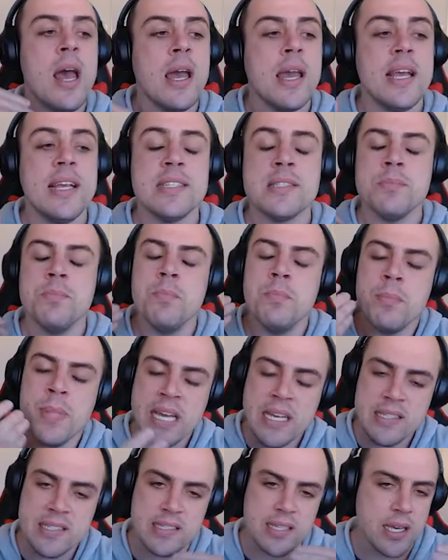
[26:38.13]
is
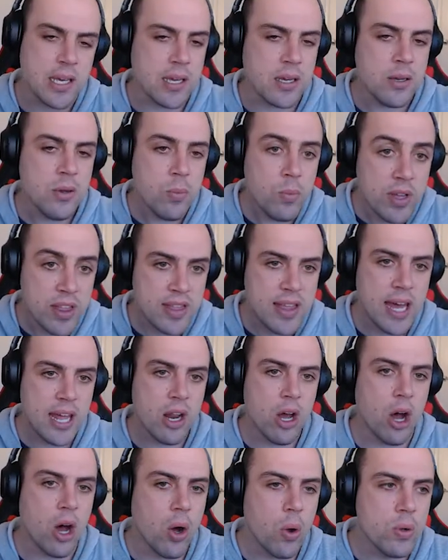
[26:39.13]
mixing with
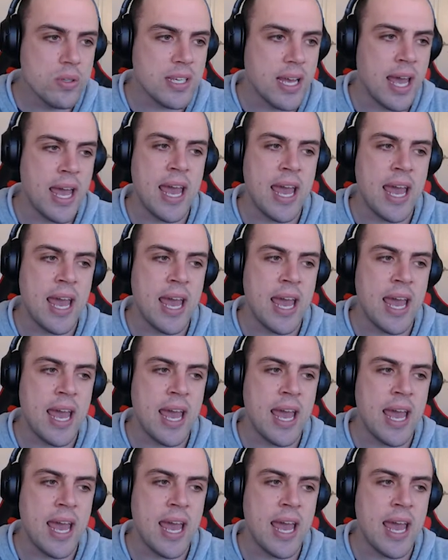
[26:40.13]
that older